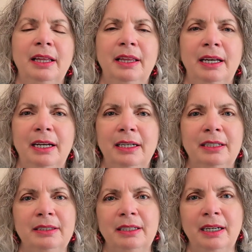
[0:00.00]

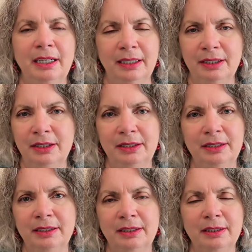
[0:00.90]
that I
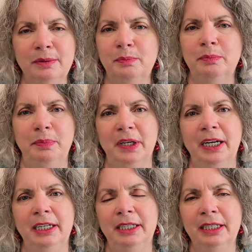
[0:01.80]
couldn't
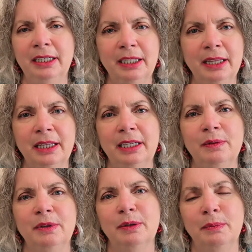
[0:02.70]
bite
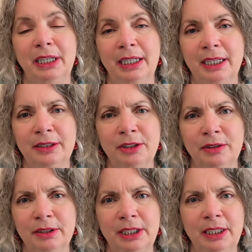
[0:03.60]
anything with my
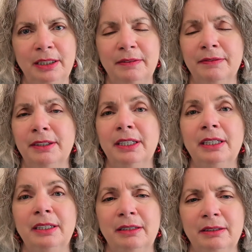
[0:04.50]
natural teeth for
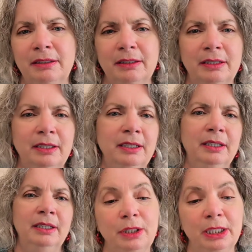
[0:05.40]
years.
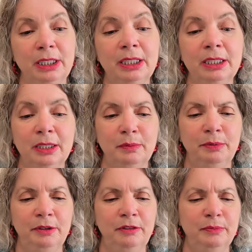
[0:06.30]
So this is an
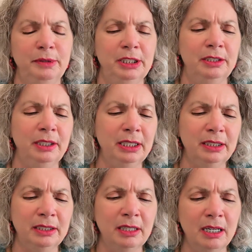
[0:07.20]
improvement. So
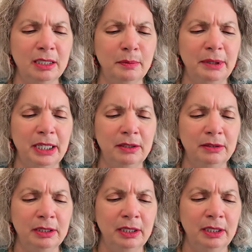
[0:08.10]
let's talk
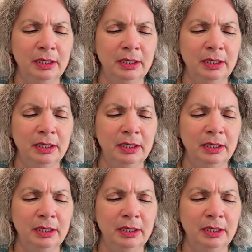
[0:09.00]
about